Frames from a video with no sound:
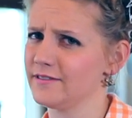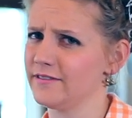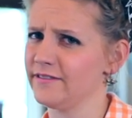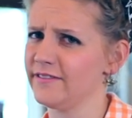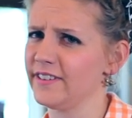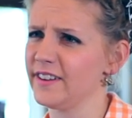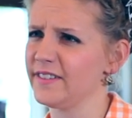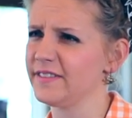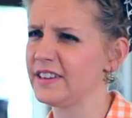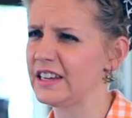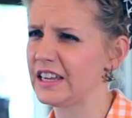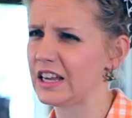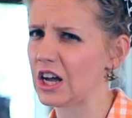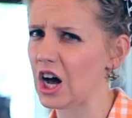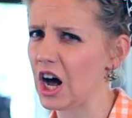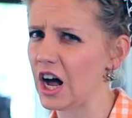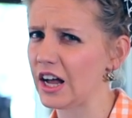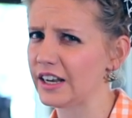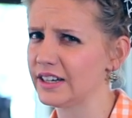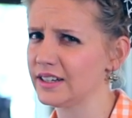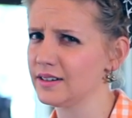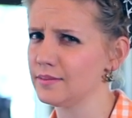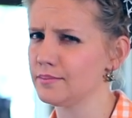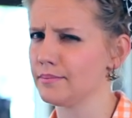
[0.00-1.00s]
50
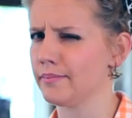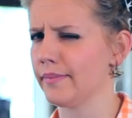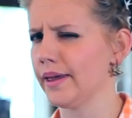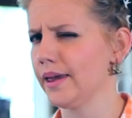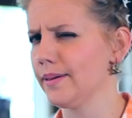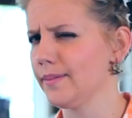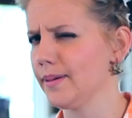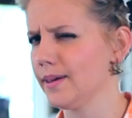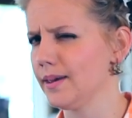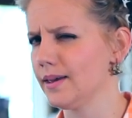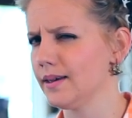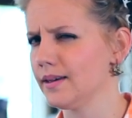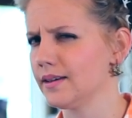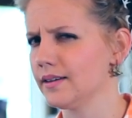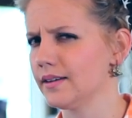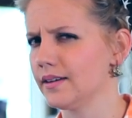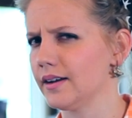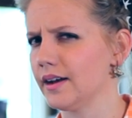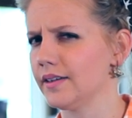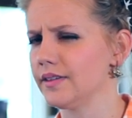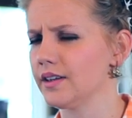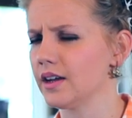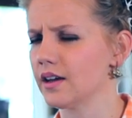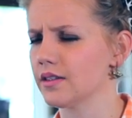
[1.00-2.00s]
cotton maybe,
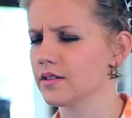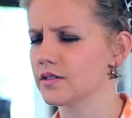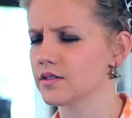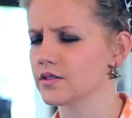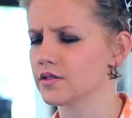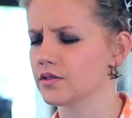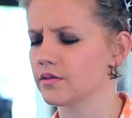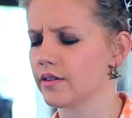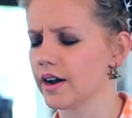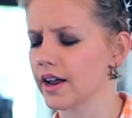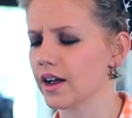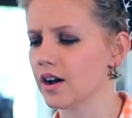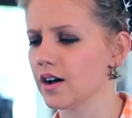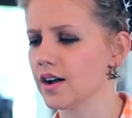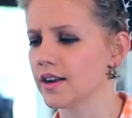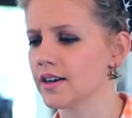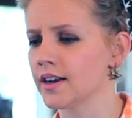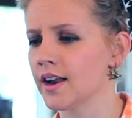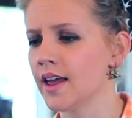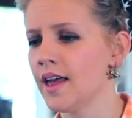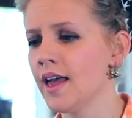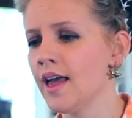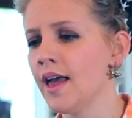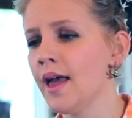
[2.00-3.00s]
and the other's
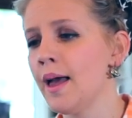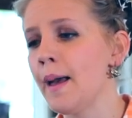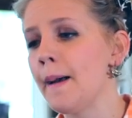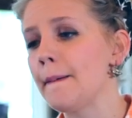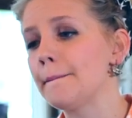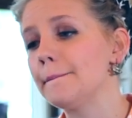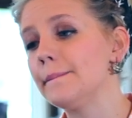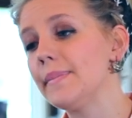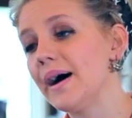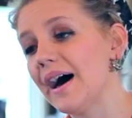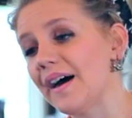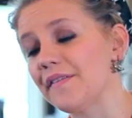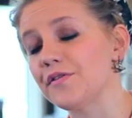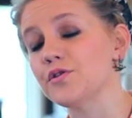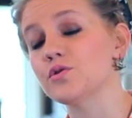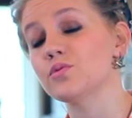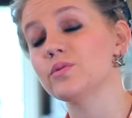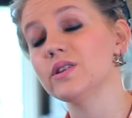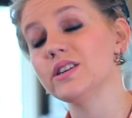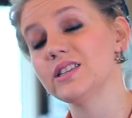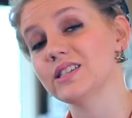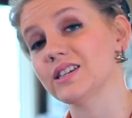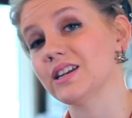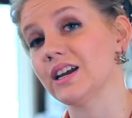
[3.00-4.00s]
rayon. But the
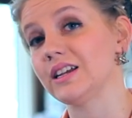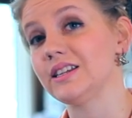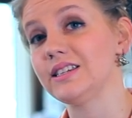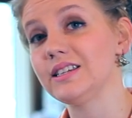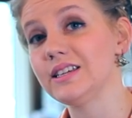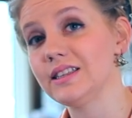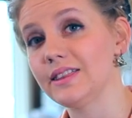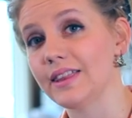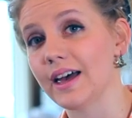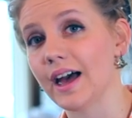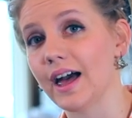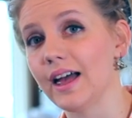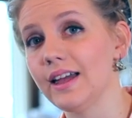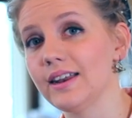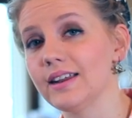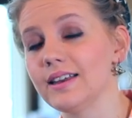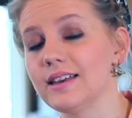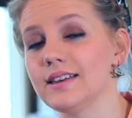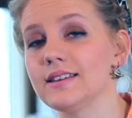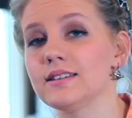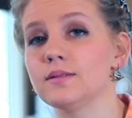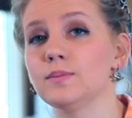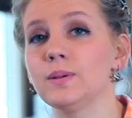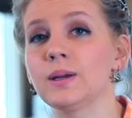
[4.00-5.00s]
reason I did that
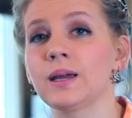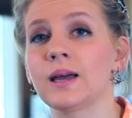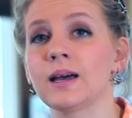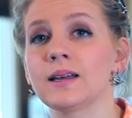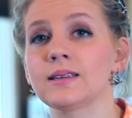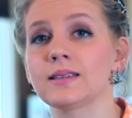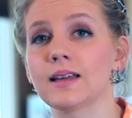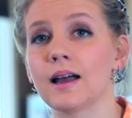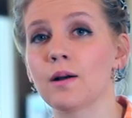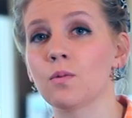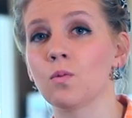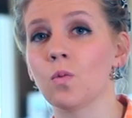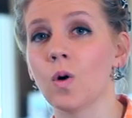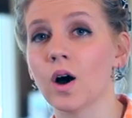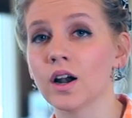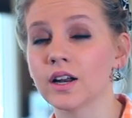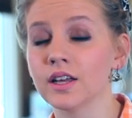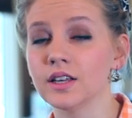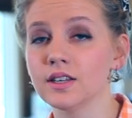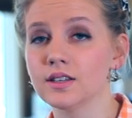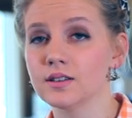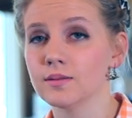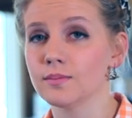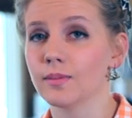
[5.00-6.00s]
is because I
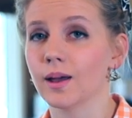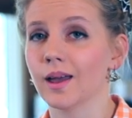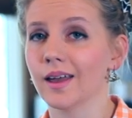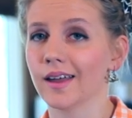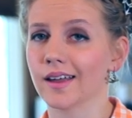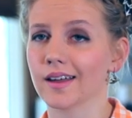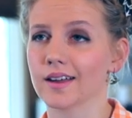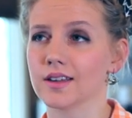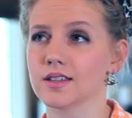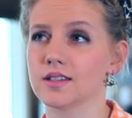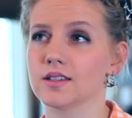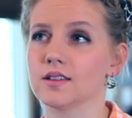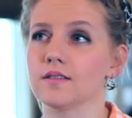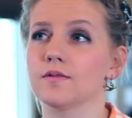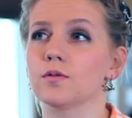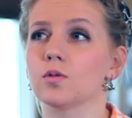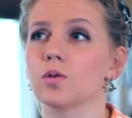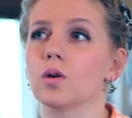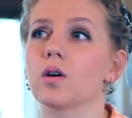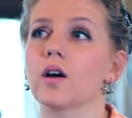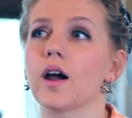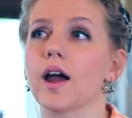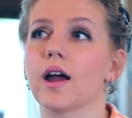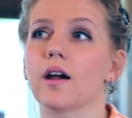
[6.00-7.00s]
wanted to make a Civil
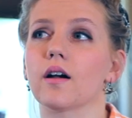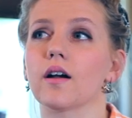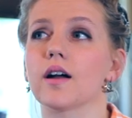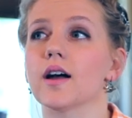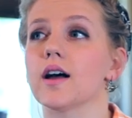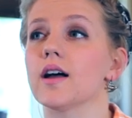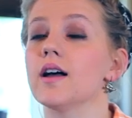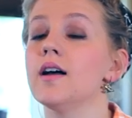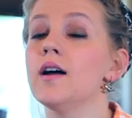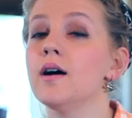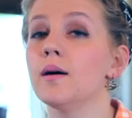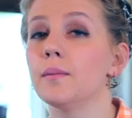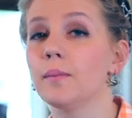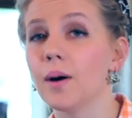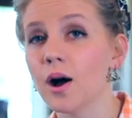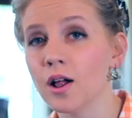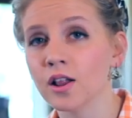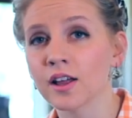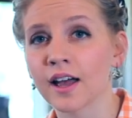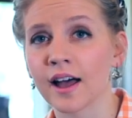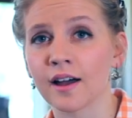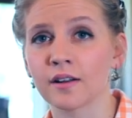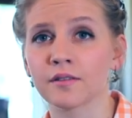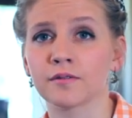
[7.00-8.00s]
War era
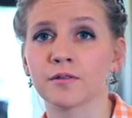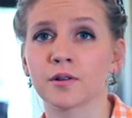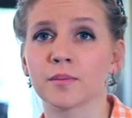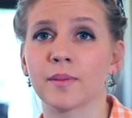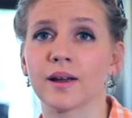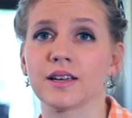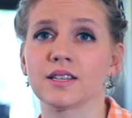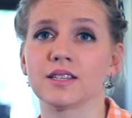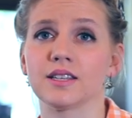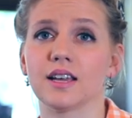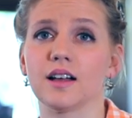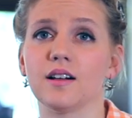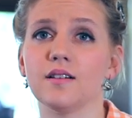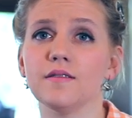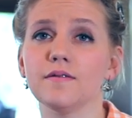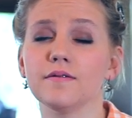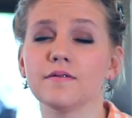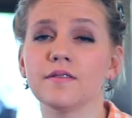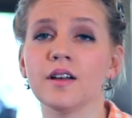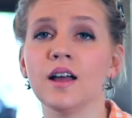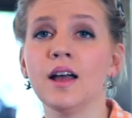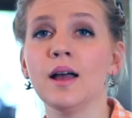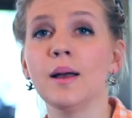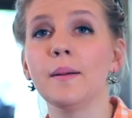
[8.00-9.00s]
ball gown for
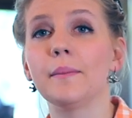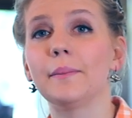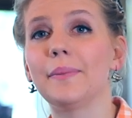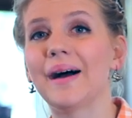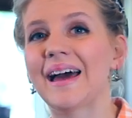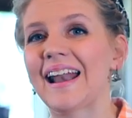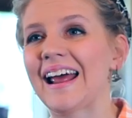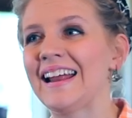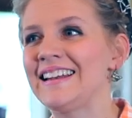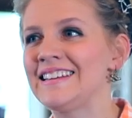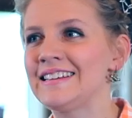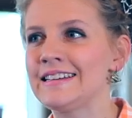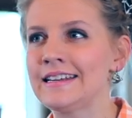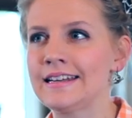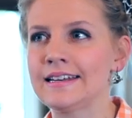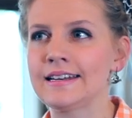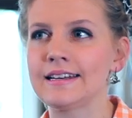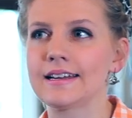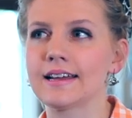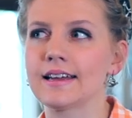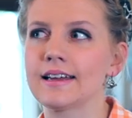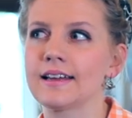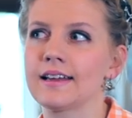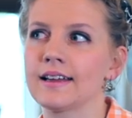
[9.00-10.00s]
myself, but I didn't,
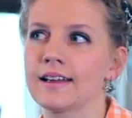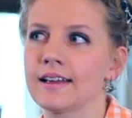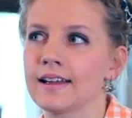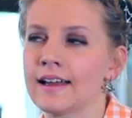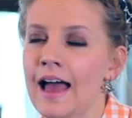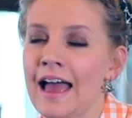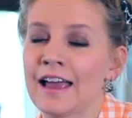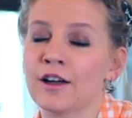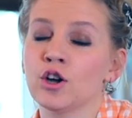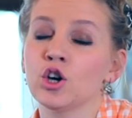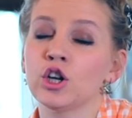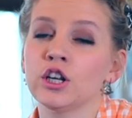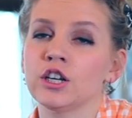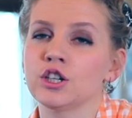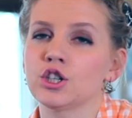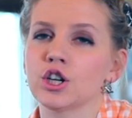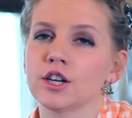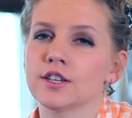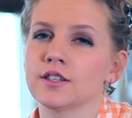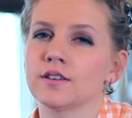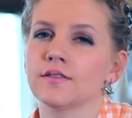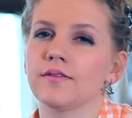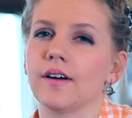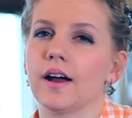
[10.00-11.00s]
I couldn't
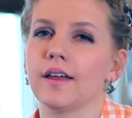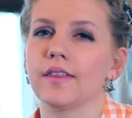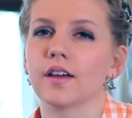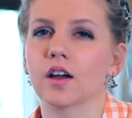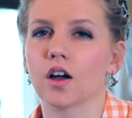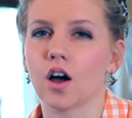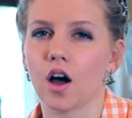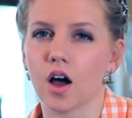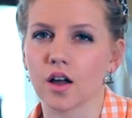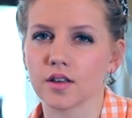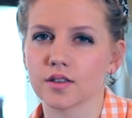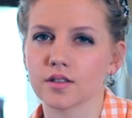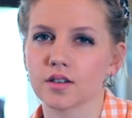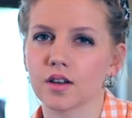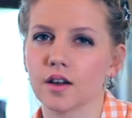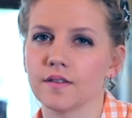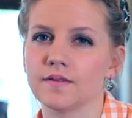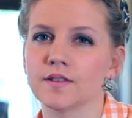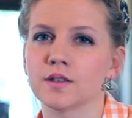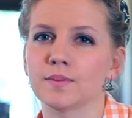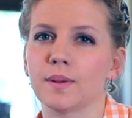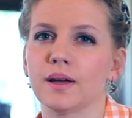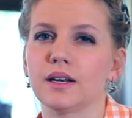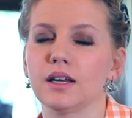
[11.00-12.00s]
justify the cost
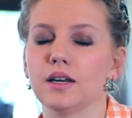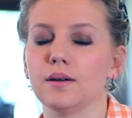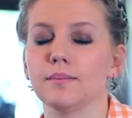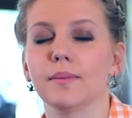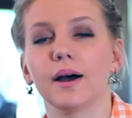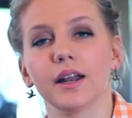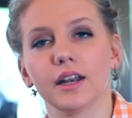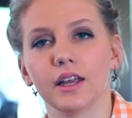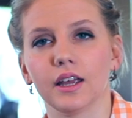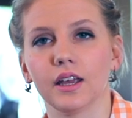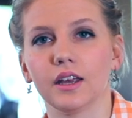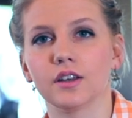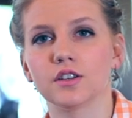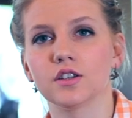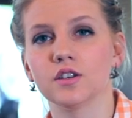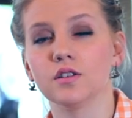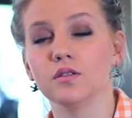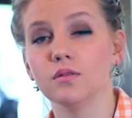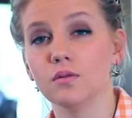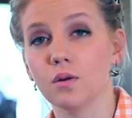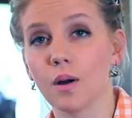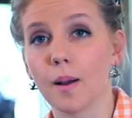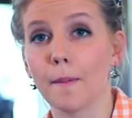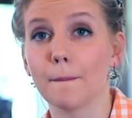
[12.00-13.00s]
of spending money
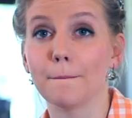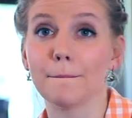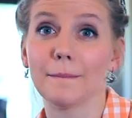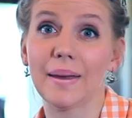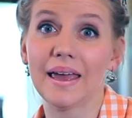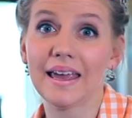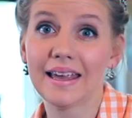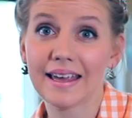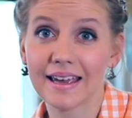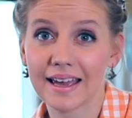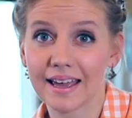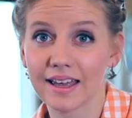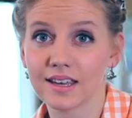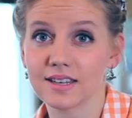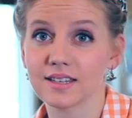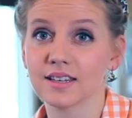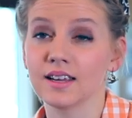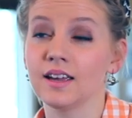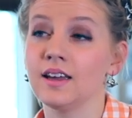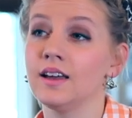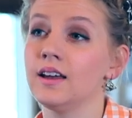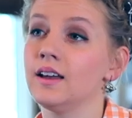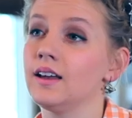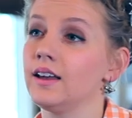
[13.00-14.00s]
to make it
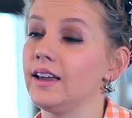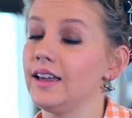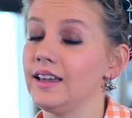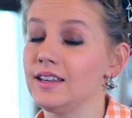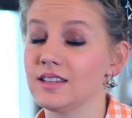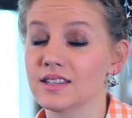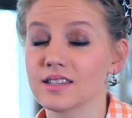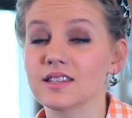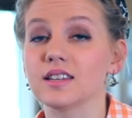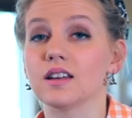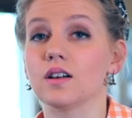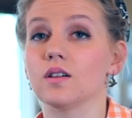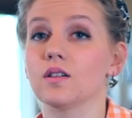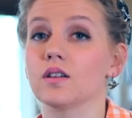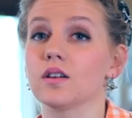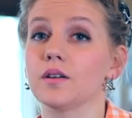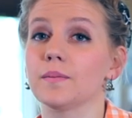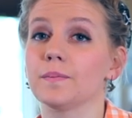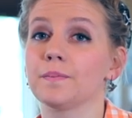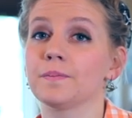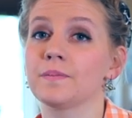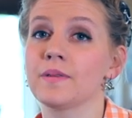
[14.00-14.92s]
in silk.